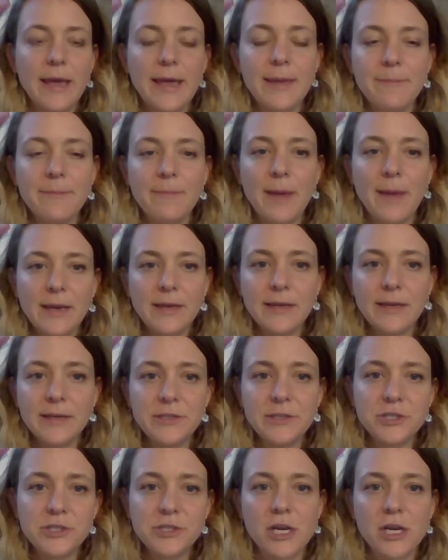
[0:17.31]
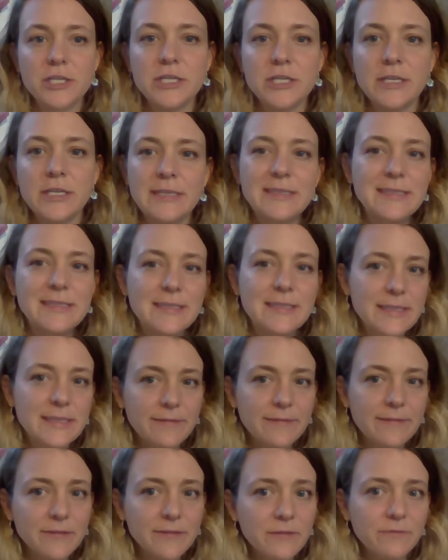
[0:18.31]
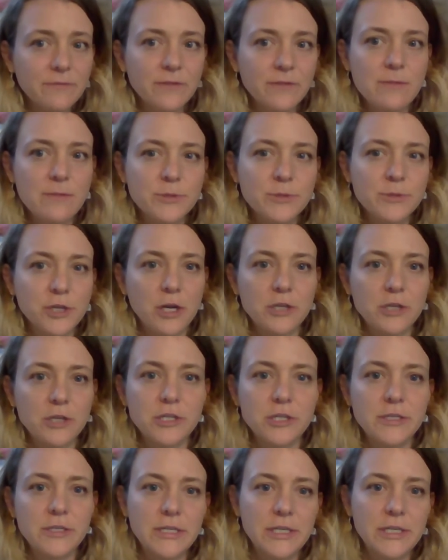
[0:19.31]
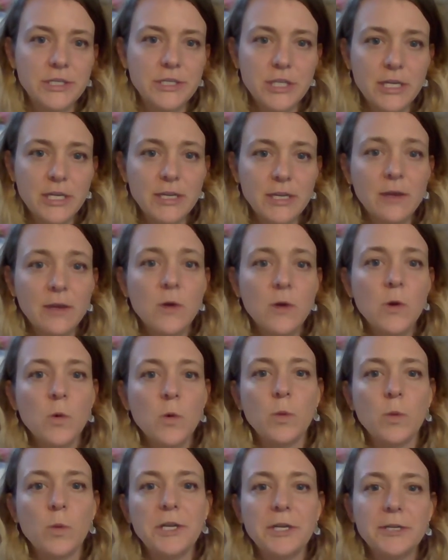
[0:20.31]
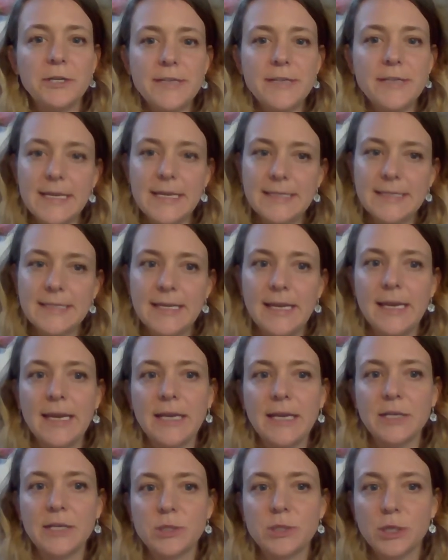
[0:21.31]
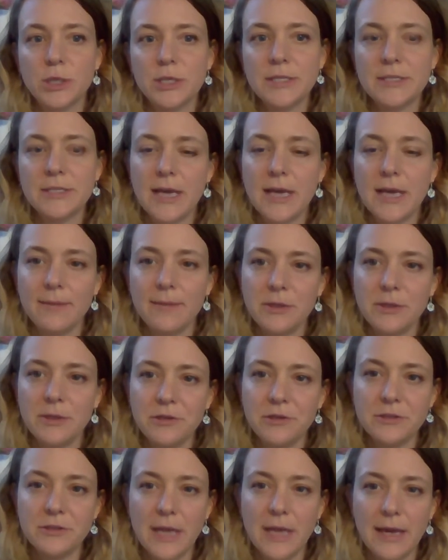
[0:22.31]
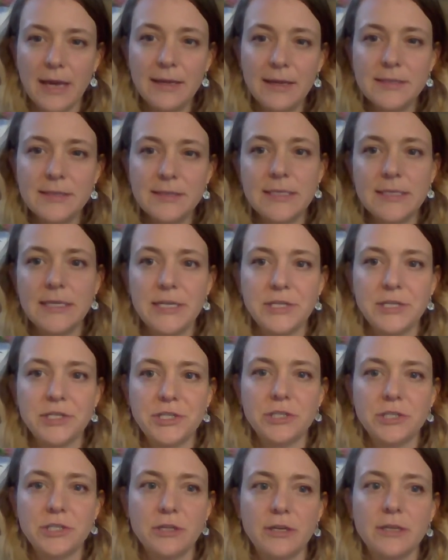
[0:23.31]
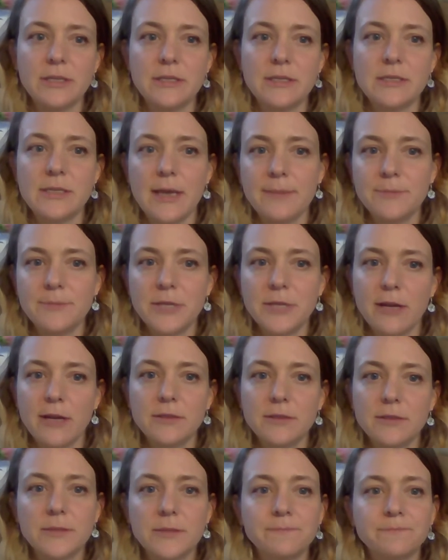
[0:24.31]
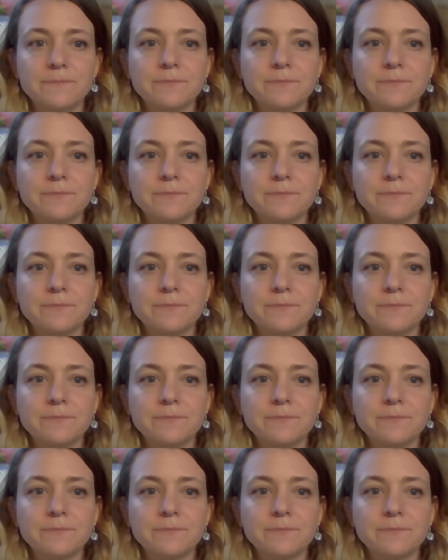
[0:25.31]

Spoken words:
Embedded instruction is different from structured teaching, where you're designating a certain time in your day to teach a certain subject.